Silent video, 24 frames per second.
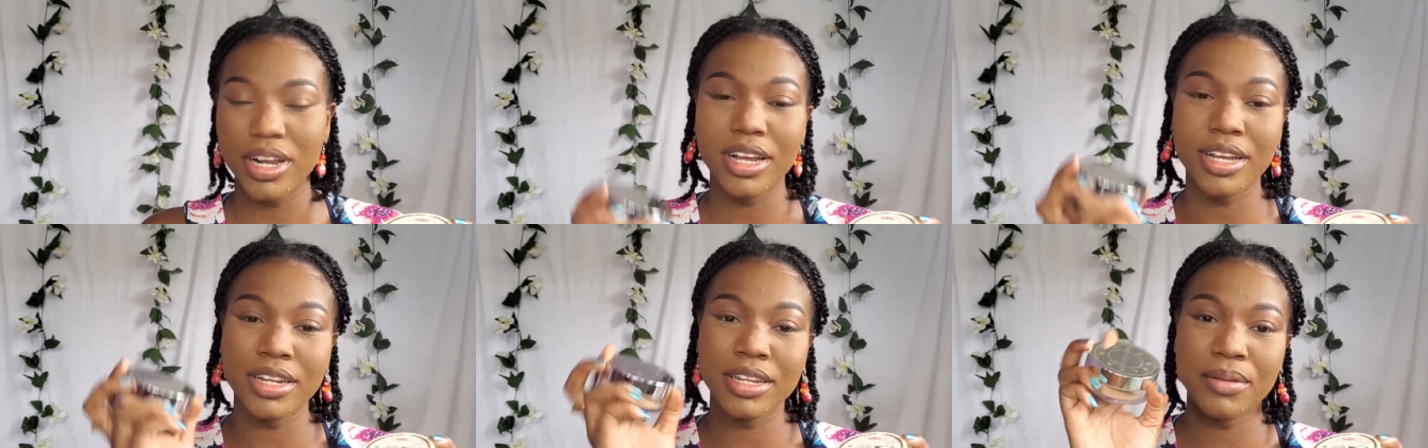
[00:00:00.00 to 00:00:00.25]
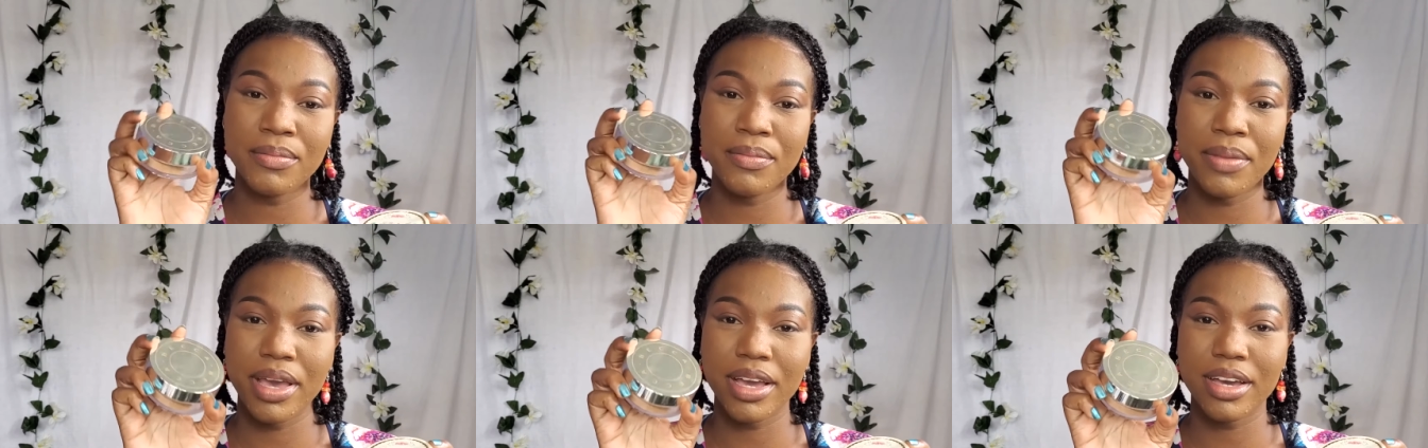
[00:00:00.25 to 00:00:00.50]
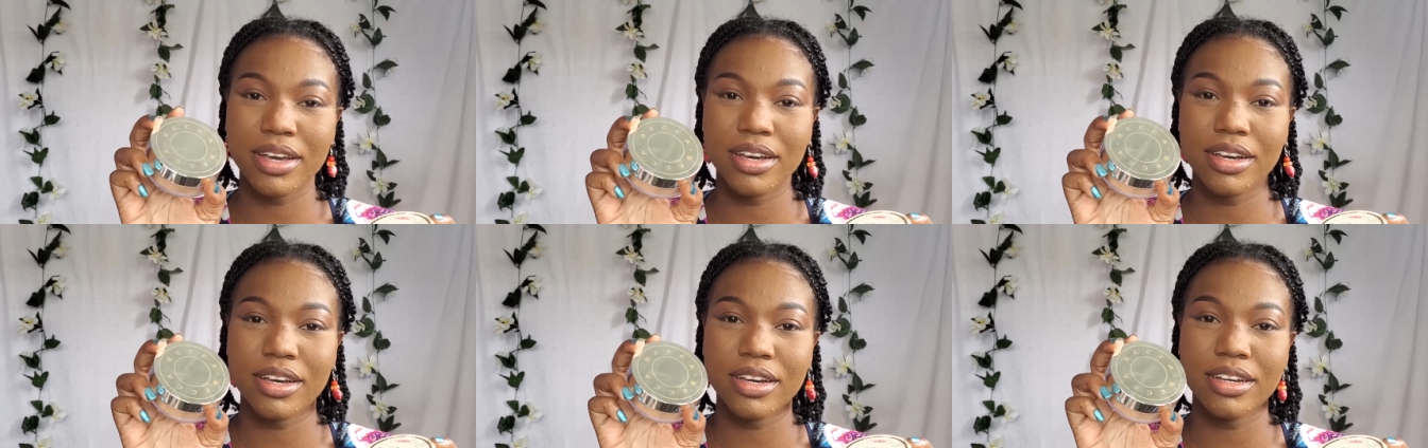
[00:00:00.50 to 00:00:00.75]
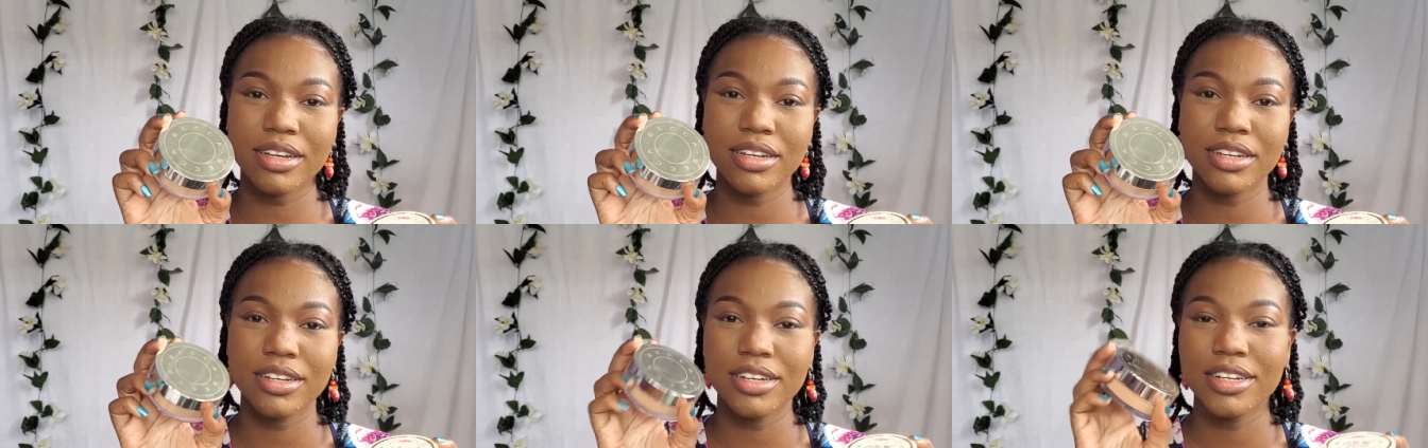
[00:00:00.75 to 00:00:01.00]
and the
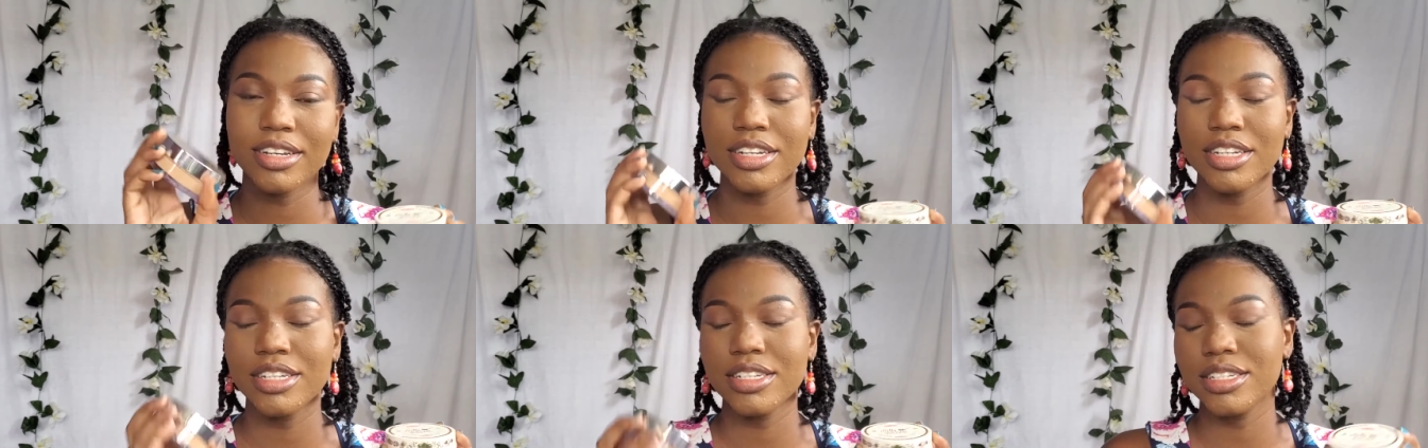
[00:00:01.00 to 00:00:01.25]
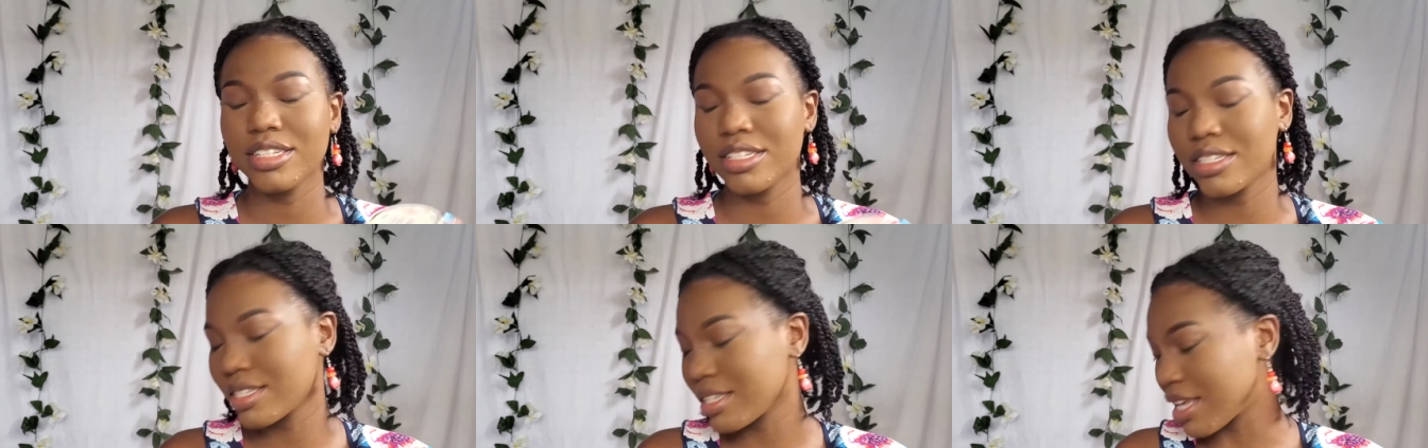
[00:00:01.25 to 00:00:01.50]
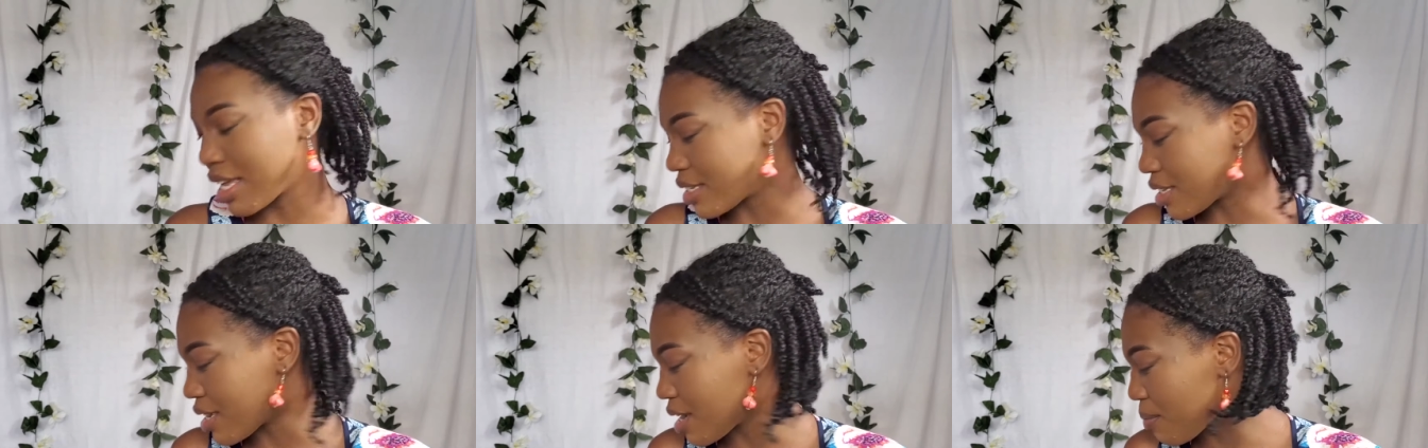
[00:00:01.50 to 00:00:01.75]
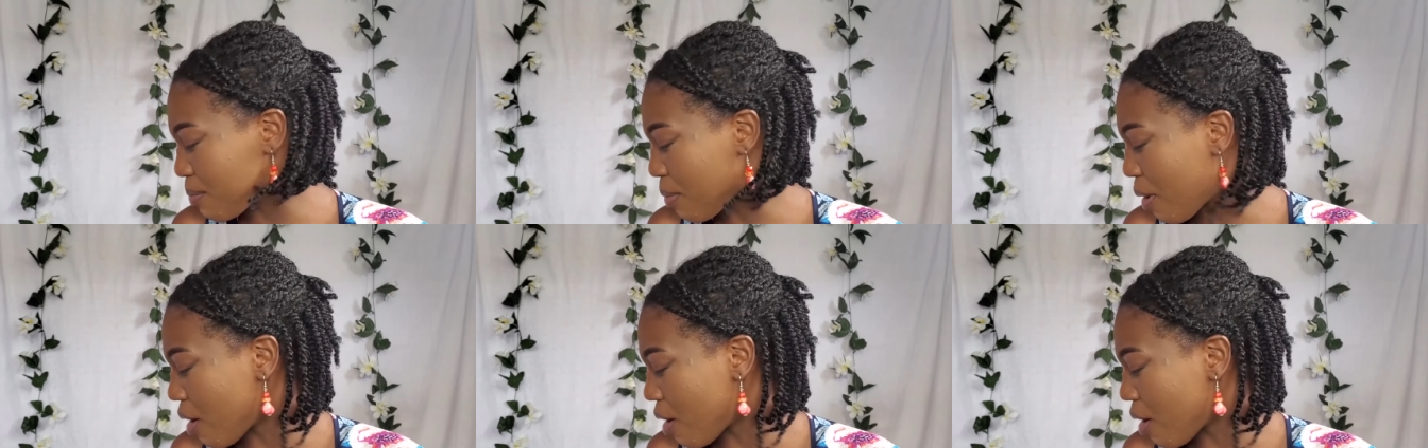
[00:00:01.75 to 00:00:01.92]
Becca setting